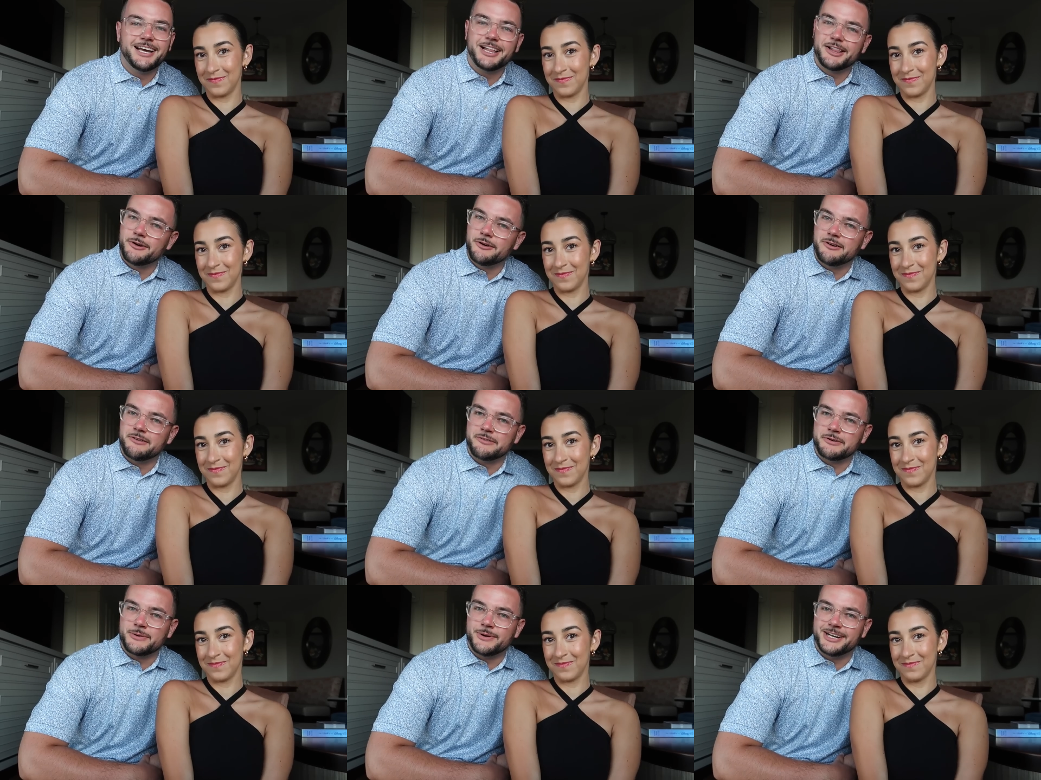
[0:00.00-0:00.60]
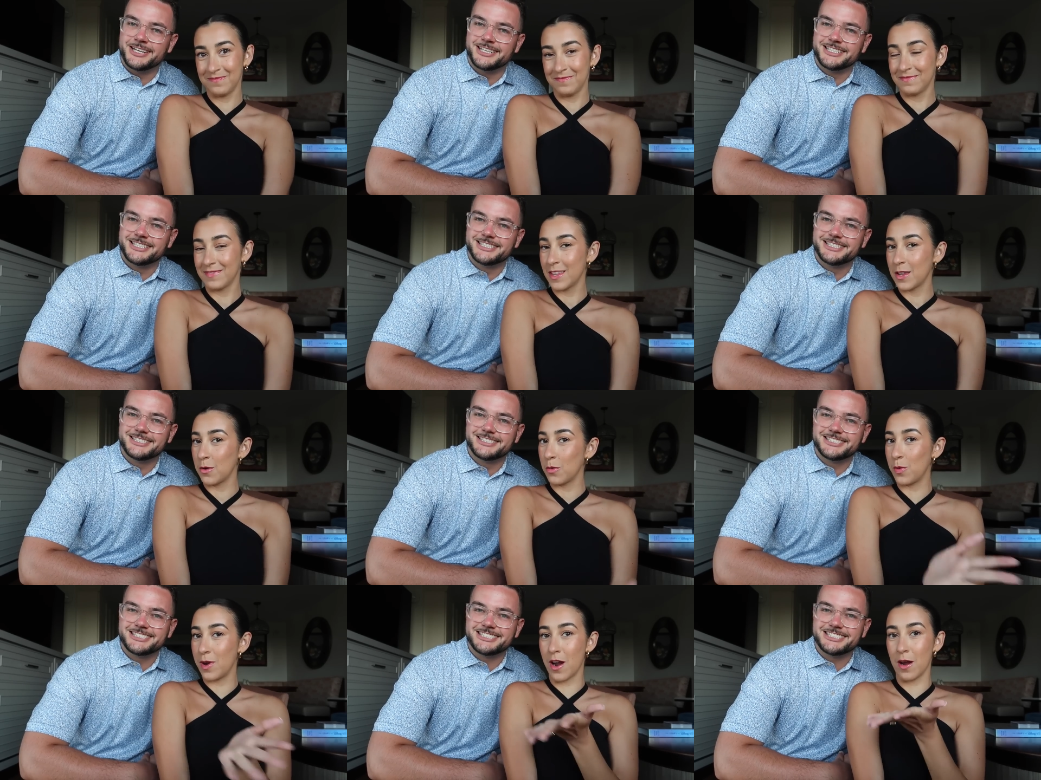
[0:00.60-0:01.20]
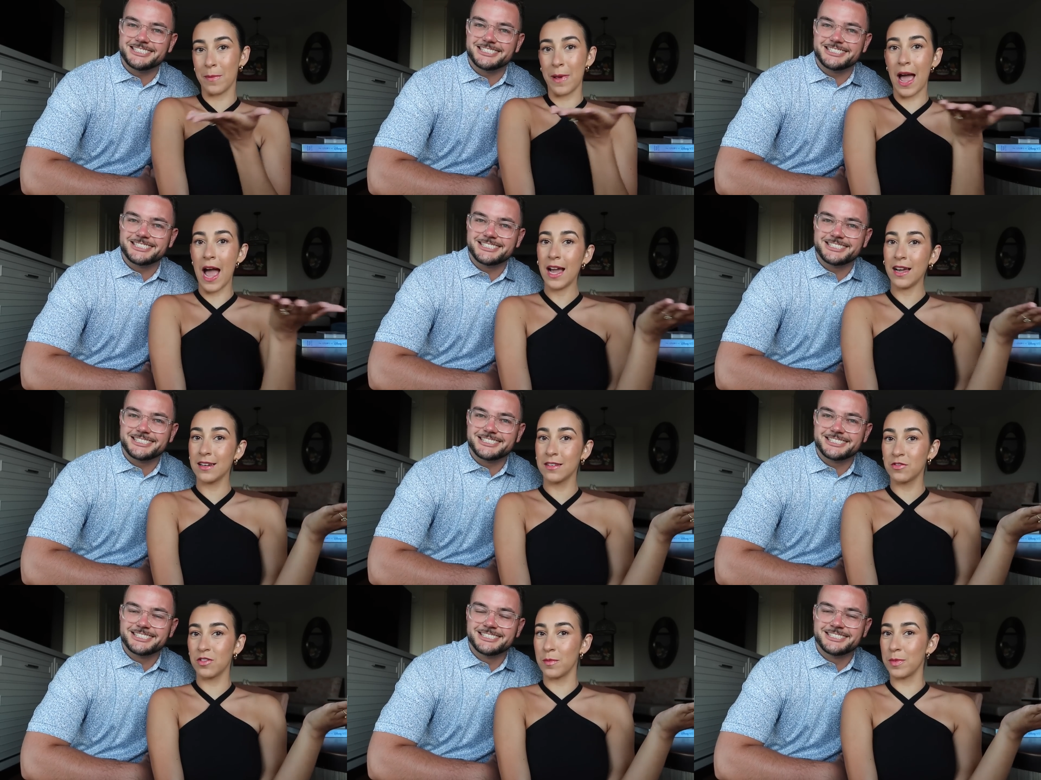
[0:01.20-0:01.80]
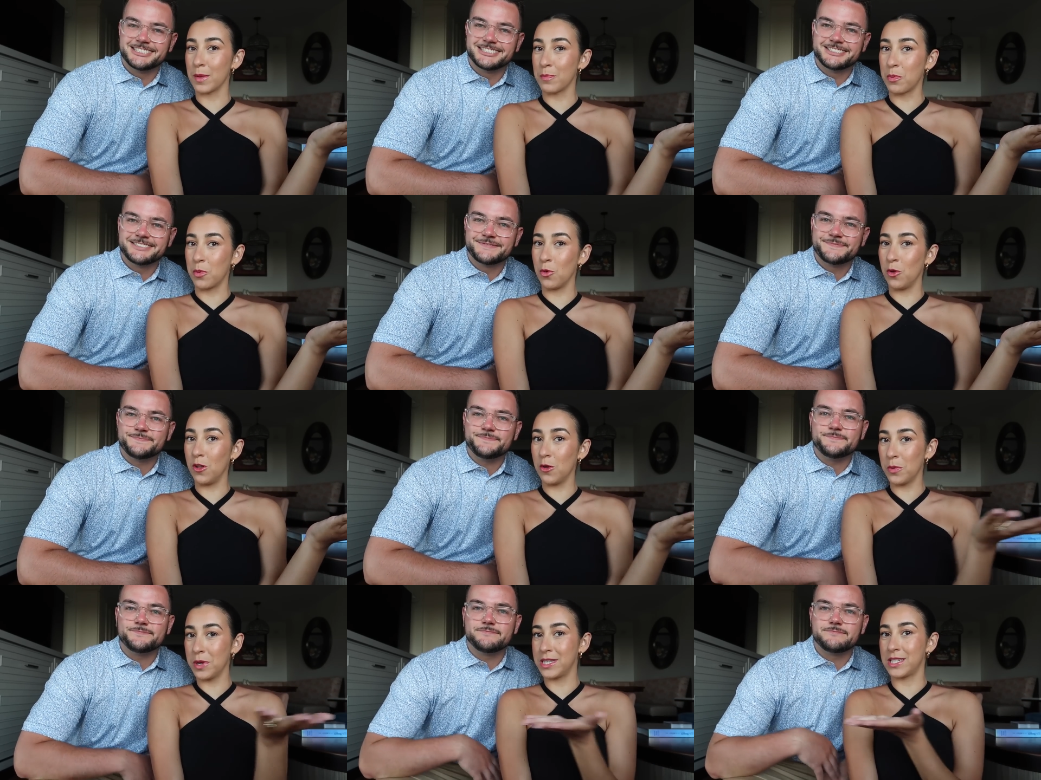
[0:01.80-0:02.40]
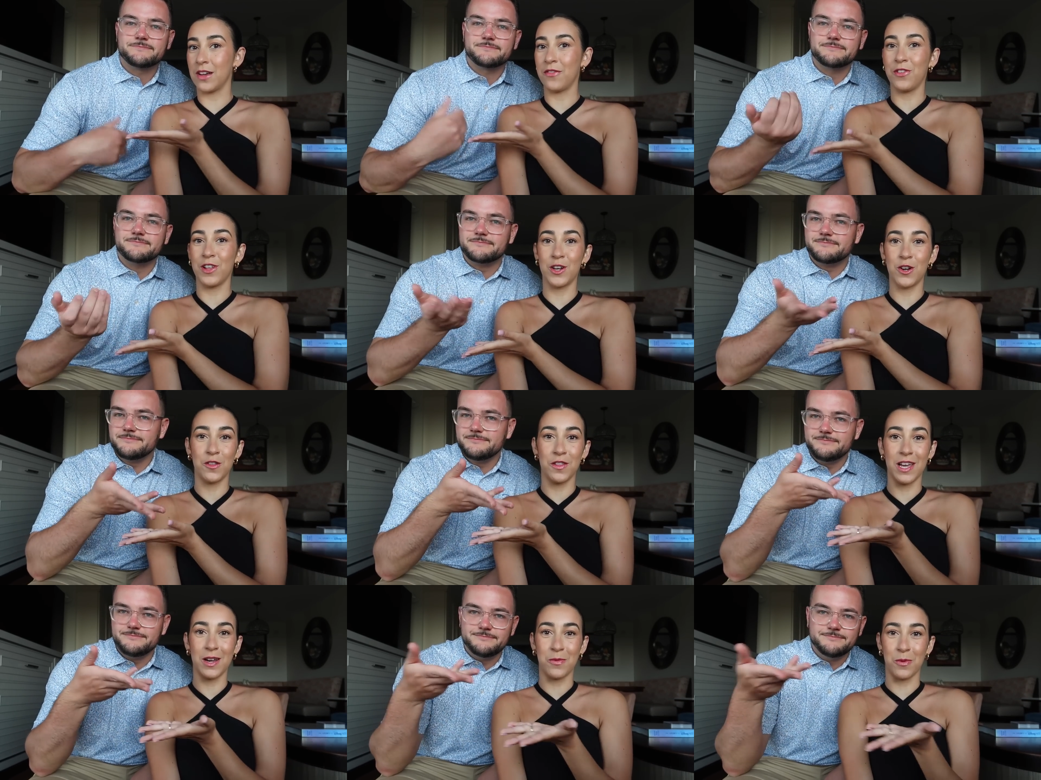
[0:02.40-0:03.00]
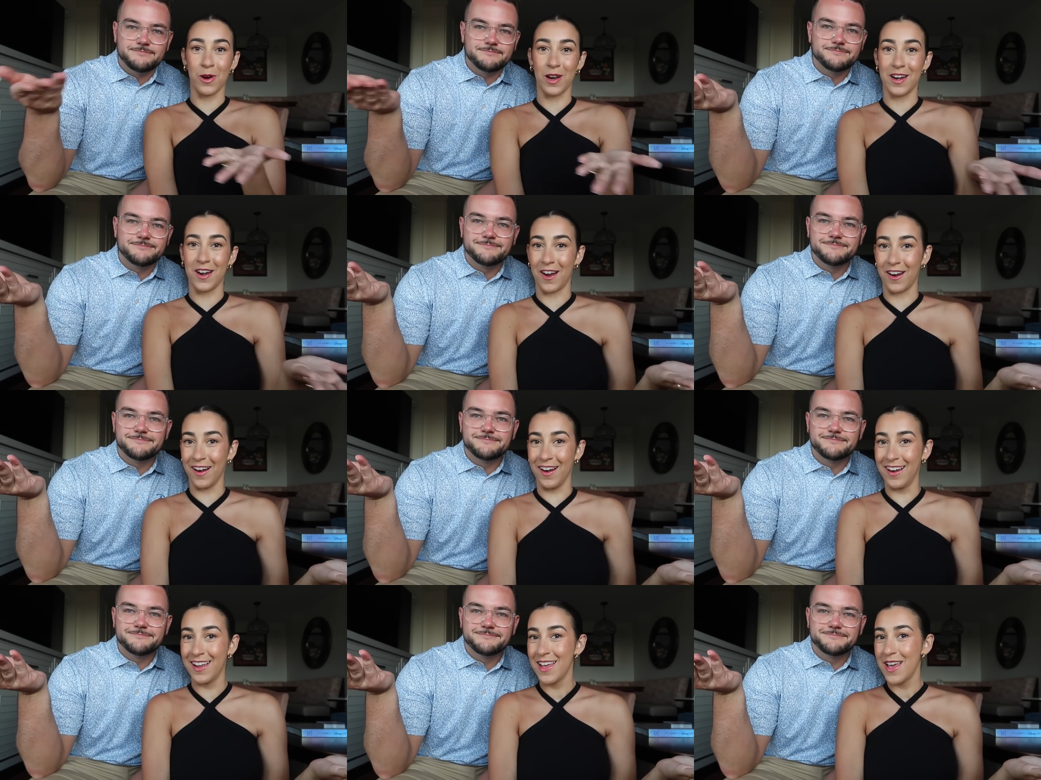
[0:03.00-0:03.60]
Speaker 1: Hello, everyone.
Speaker 2: We are back from the pool. We definitely don't like we're in our